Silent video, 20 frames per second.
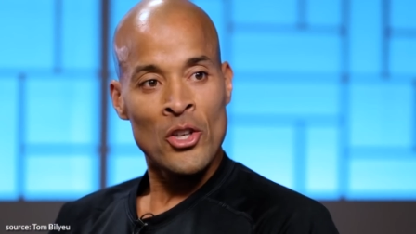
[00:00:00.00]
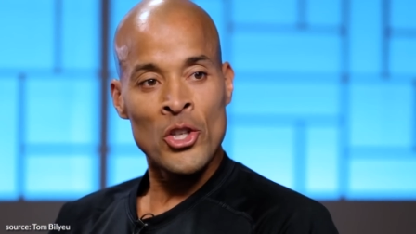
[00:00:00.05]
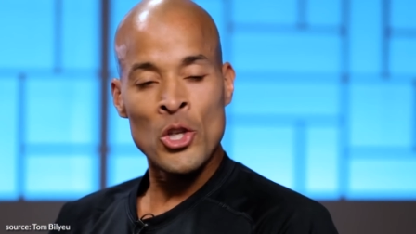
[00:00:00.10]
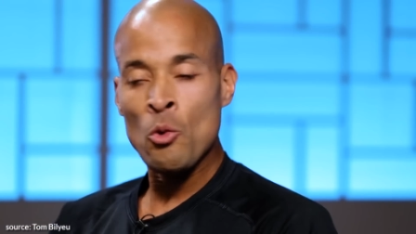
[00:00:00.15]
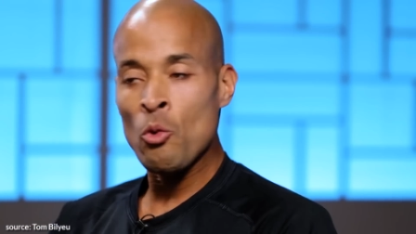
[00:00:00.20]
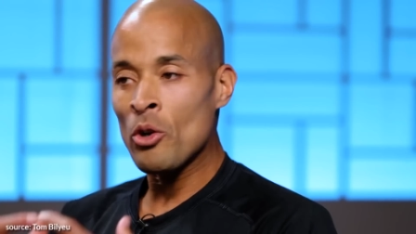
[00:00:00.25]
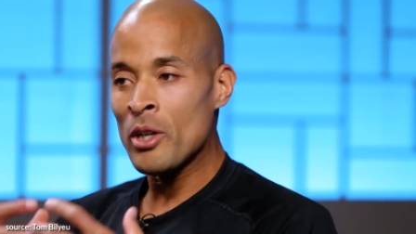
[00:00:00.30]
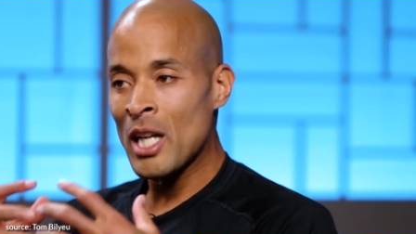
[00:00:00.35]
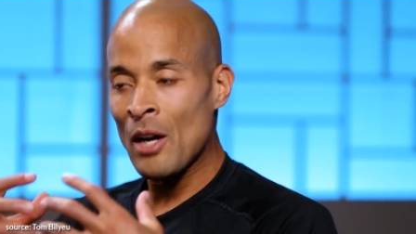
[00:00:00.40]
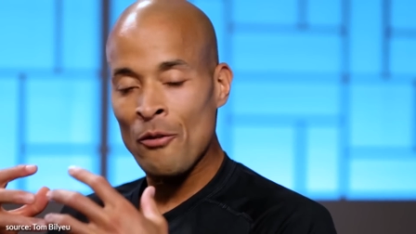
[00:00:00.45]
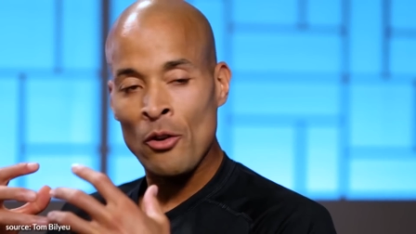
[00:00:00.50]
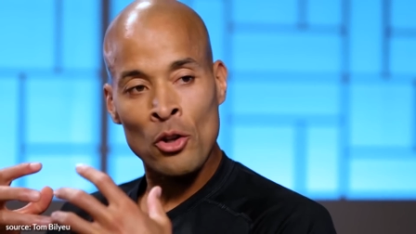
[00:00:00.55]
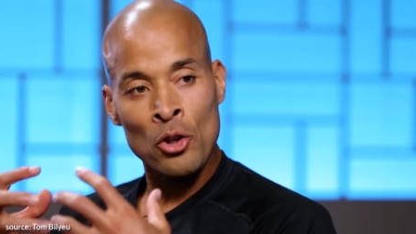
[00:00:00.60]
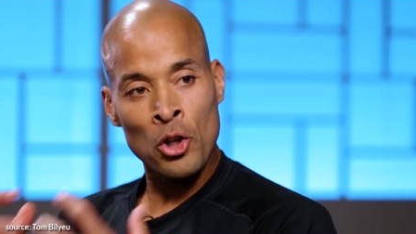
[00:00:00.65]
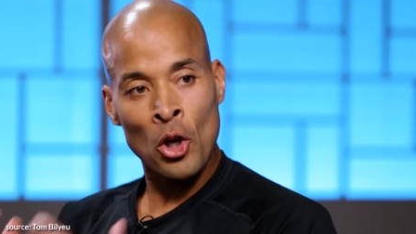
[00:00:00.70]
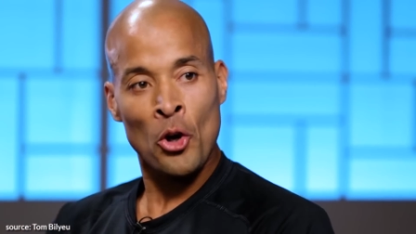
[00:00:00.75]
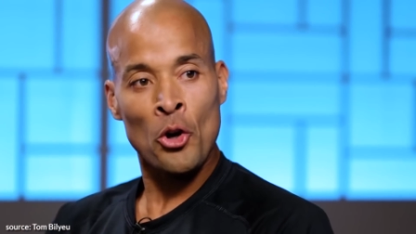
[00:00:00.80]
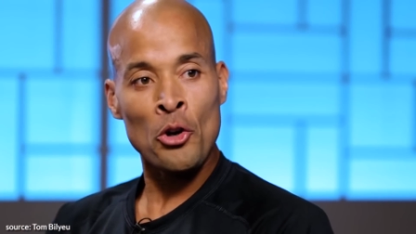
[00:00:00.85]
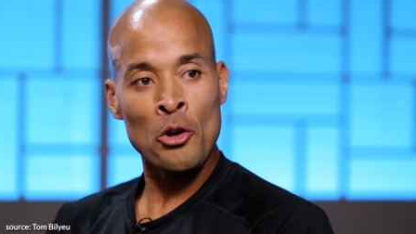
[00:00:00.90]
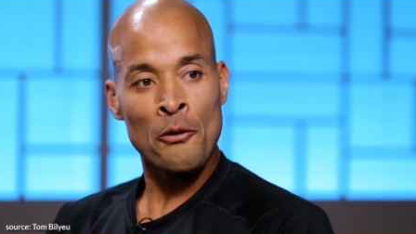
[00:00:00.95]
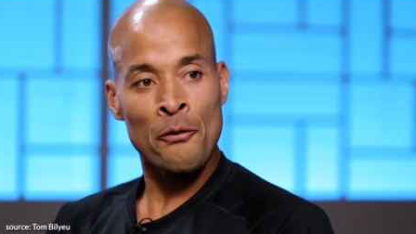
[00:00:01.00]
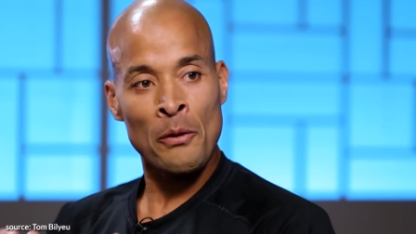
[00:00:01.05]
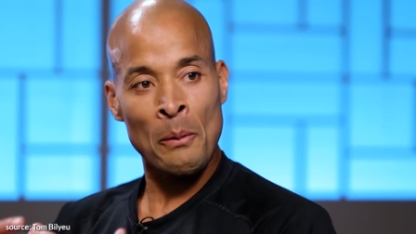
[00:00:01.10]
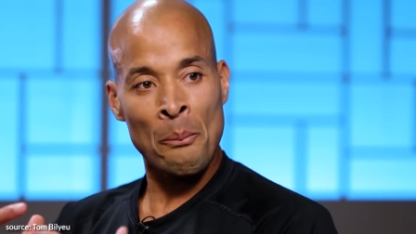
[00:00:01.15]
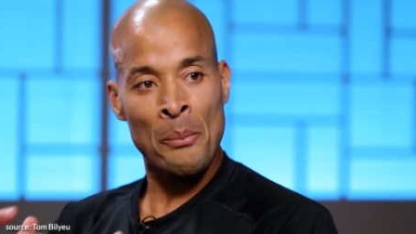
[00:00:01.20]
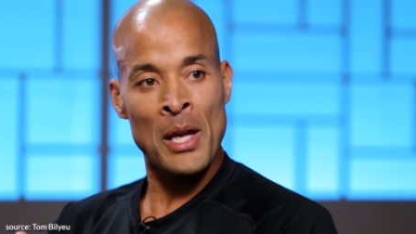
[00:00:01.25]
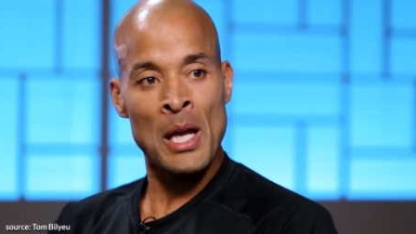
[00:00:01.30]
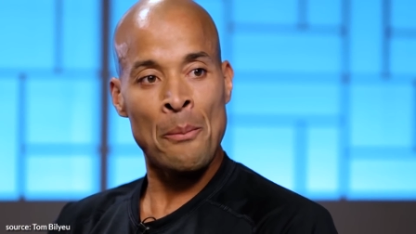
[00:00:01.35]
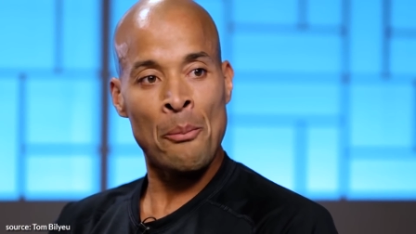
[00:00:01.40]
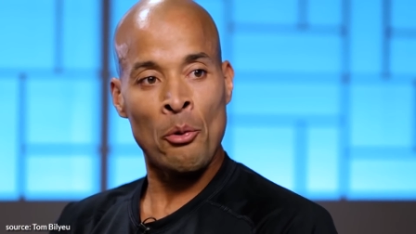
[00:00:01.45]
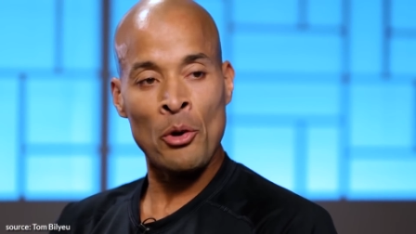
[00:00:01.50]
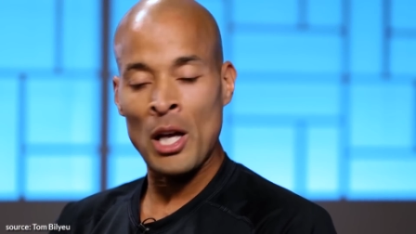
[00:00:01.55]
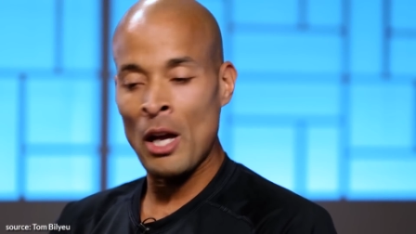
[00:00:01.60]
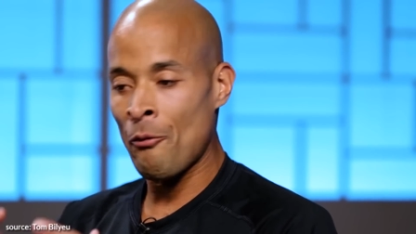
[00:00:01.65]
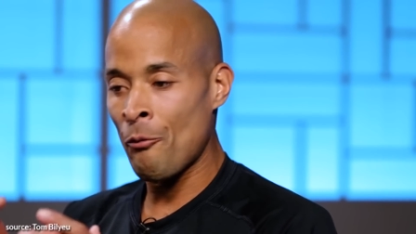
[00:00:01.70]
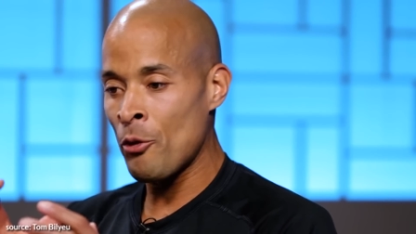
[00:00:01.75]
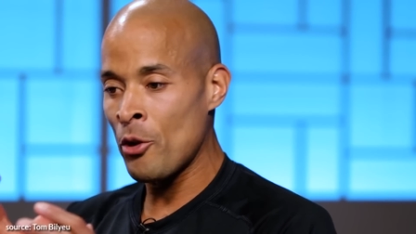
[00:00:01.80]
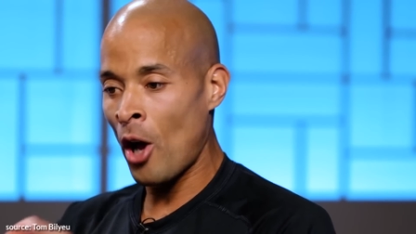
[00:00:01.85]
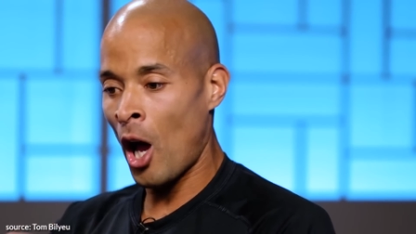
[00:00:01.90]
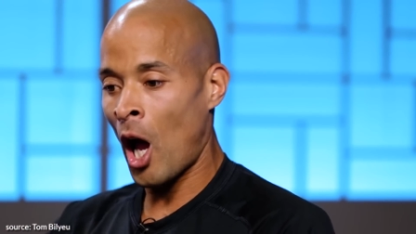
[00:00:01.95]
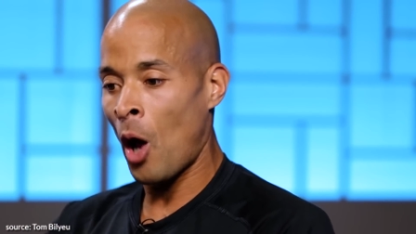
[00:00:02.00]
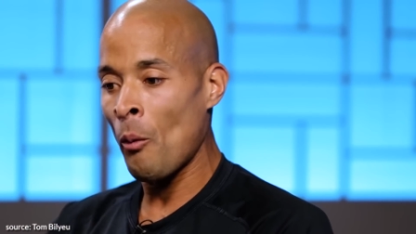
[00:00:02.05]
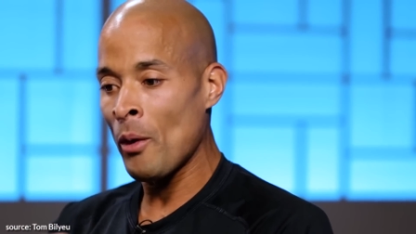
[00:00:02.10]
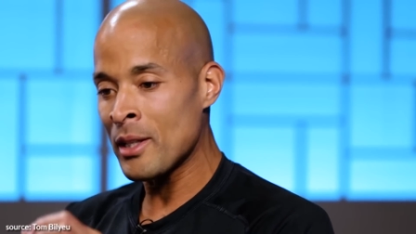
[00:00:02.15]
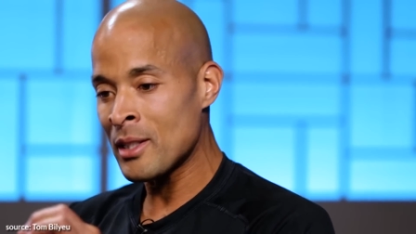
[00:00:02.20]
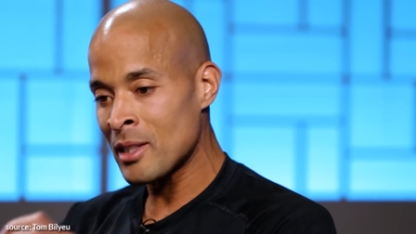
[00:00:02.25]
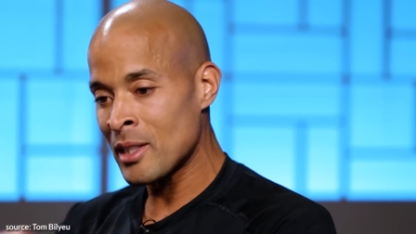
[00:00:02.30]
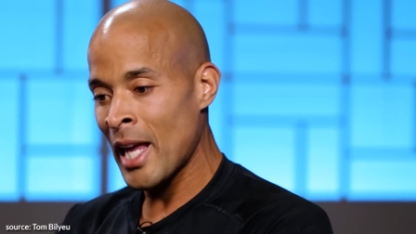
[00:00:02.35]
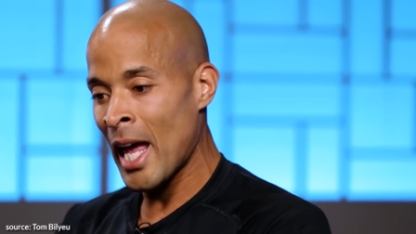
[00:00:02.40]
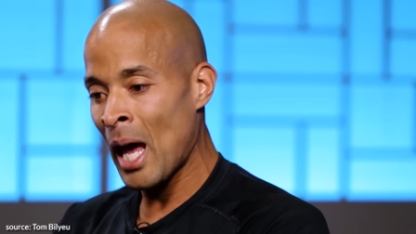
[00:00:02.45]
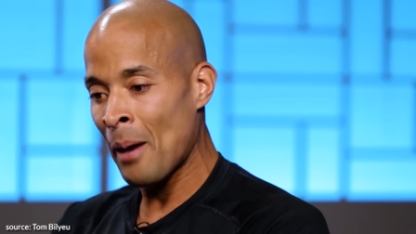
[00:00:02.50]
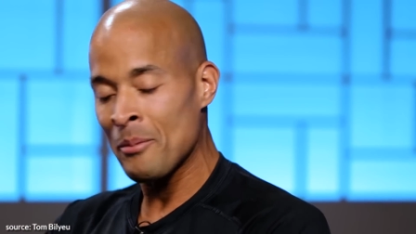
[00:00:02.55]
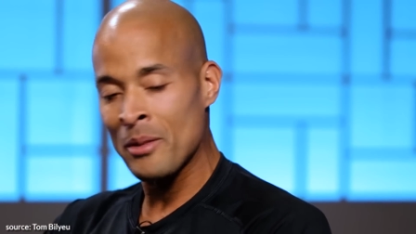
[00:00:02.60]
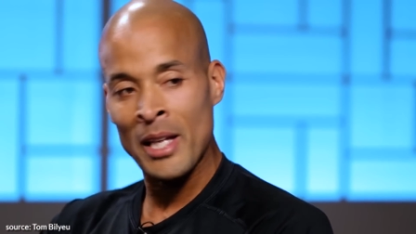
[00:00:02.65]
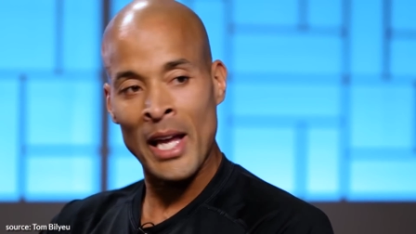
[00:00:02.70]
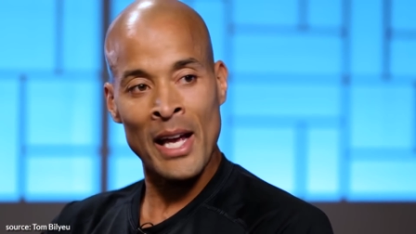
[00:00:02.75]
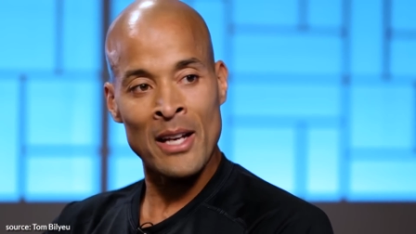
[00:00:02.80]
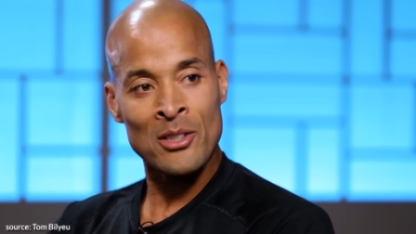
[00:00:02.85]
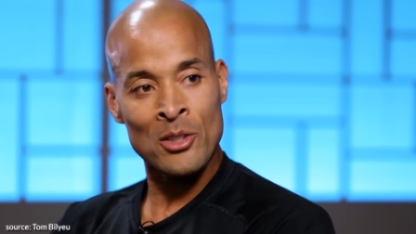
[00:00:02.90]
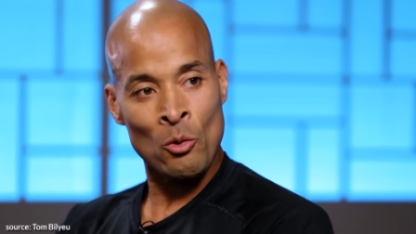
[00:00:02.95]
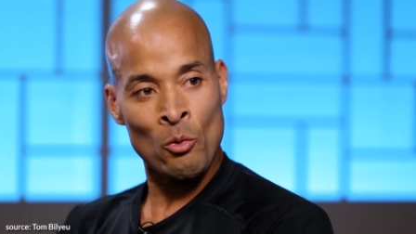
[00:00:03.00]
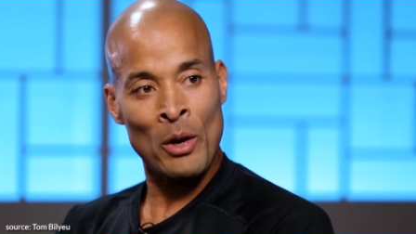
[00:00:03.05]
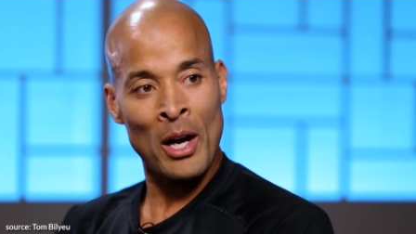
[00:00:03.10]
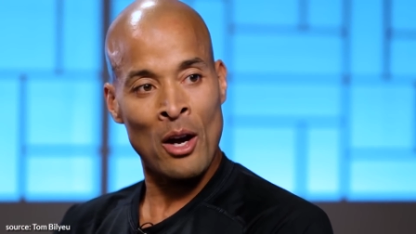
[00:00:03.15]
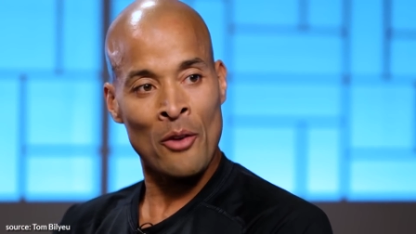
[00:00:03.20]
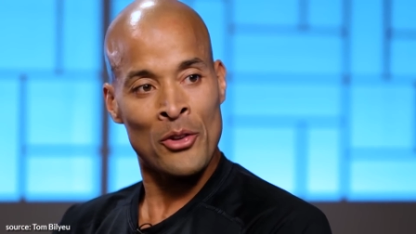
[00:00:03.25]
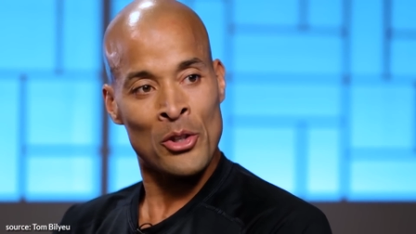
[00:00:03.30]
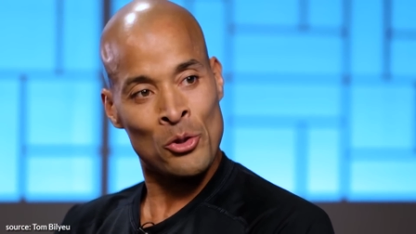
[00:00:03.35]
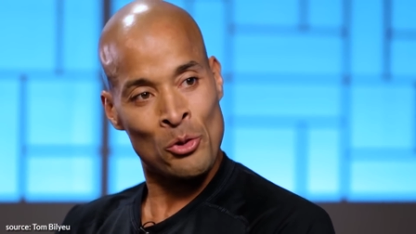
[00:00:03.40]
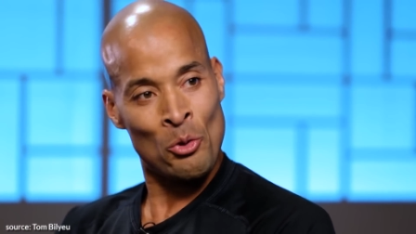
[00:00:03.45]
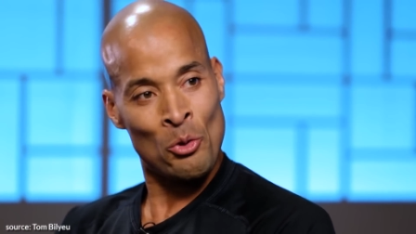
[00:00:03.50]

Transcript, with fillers: You will never learn from people if we always tap dance around the